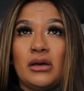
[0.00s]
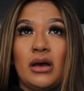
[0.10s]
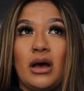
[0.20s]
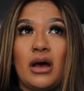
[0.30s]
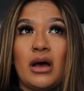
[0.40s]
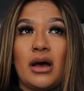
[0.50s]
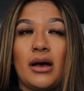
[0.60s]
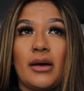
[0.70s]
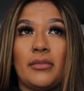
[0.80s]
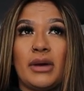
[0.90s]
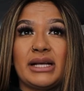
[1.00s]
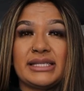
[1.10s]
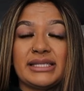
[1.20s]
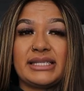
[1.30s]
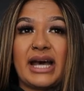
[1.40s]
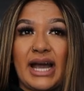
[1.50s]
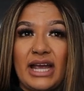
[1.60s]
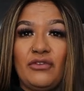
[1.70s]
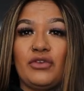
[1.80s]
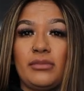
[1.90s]
um
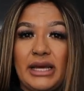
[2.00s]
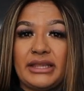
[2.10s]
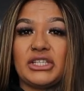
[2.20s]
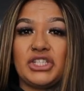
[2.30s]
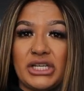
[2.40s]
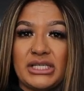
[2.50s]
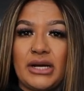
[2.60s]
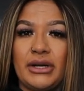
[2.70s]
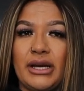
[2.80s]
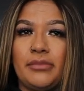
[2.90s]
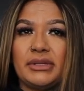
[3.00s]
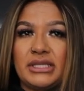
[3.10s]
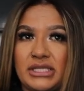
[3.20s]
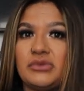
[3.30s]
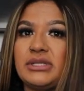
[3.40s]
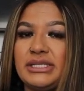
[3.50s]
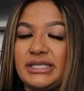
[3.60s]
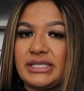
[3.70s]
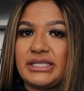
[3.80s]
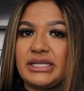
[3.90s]
tight from like the chest area but this one
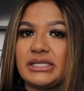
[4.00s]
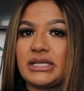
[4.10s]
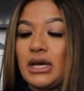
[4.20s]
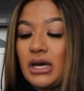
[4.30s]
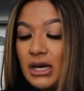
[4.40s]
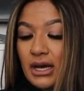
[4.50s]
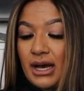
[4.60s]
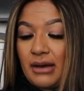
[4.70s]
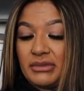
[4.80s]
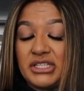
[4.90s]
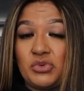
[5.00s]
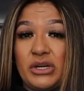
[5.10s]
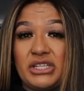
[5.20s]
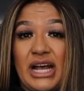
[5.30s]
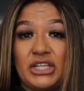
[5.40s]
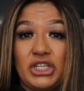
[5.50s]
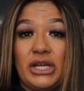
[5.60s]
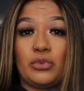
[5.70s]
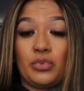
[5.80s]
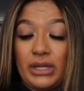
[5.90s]
doesn't um this sweater is
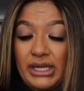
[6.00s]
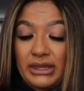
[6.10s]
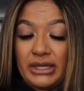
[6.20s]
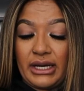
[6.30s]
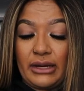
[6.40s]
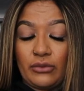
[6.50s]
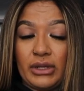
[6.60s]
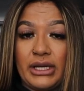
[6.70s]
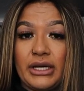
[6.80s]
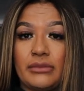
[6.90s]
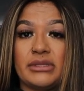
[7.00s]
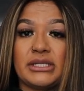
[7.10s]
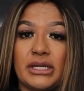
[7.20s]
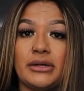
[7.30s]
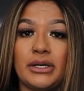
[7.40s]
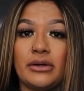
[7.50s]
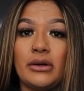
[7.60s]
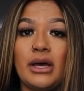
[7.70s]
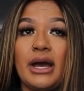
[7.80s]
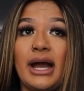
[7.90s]
actually really thick and really good
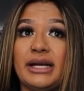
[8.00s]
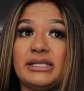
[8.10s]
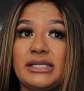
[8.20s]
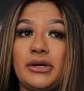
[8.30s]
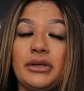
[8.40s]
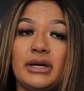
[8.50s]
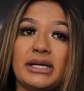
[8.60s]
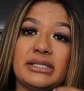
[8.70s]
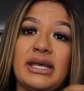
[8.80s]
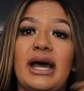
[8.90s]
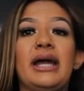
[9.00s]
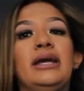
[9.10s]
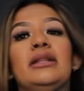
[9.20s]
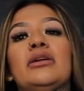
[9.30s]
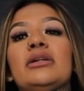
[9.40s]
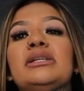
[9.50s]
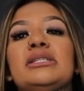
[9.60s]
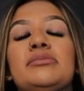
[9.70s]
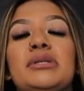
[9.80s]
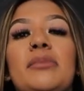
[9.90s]
material i can tell you guys that it literally
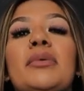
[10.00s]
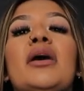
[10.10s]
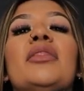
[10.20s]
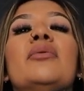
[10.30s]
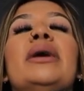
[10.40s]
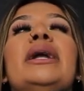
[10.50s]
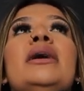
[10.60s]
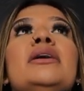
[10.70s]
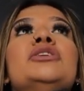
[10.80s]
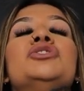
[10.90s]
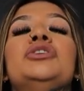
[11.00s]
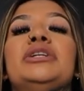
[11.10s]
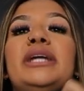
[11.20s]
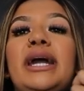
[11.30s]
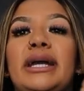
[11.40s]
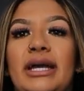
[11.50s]
zips up all the way to your neck